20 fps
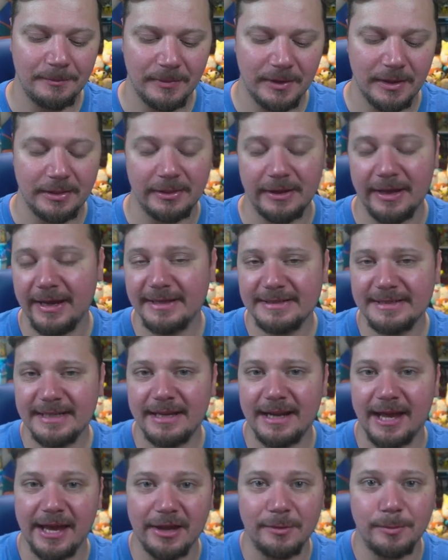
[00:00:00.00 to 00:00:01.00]
Like I said,
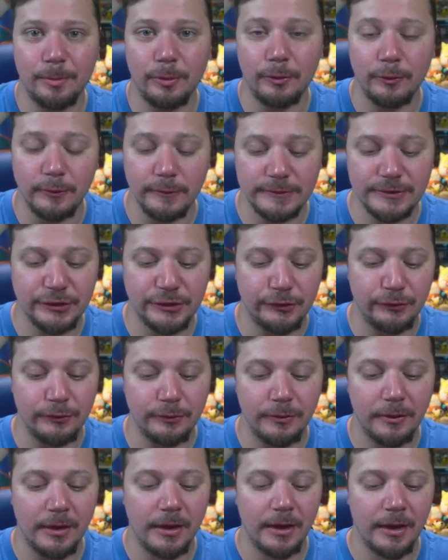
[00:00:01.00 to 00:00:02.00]
I could pull
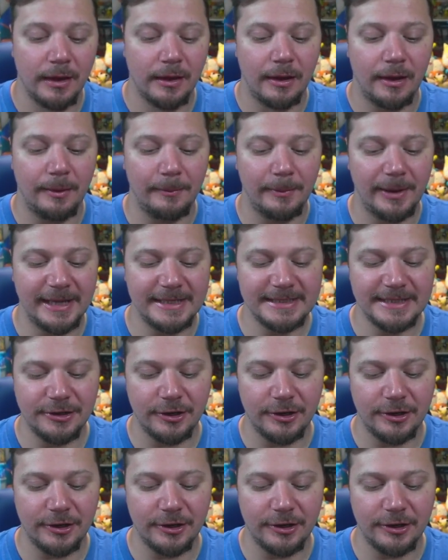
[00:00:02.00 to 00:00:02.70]
two amazing